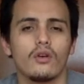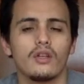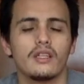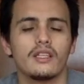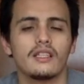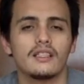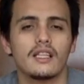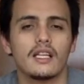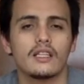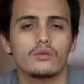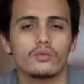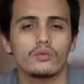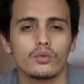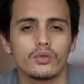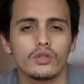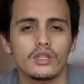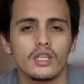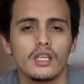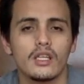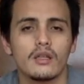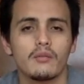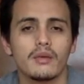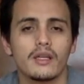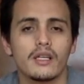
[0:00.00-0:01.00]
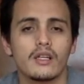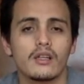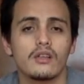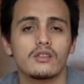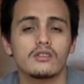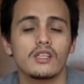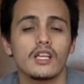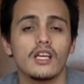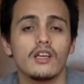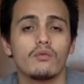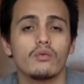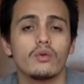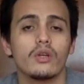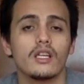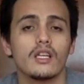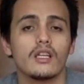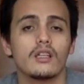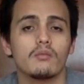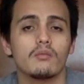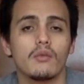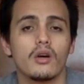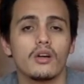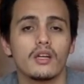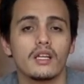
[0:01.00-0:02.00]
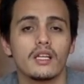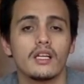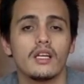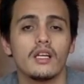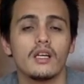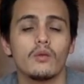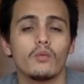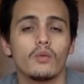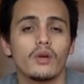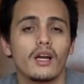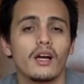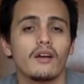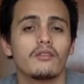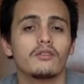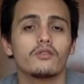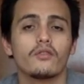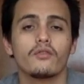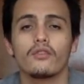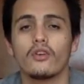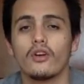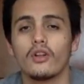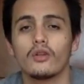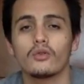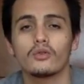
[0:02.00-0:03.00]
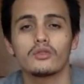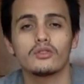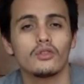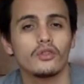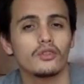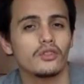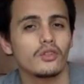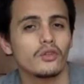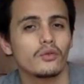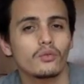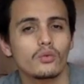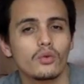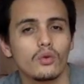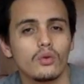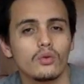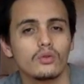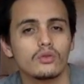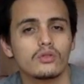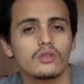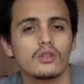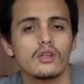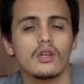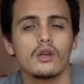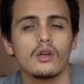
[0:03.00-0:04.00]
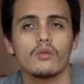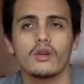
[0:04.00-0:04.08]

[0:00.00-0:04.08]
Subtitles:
in that routine, because if we need money, we have to follow certain rules.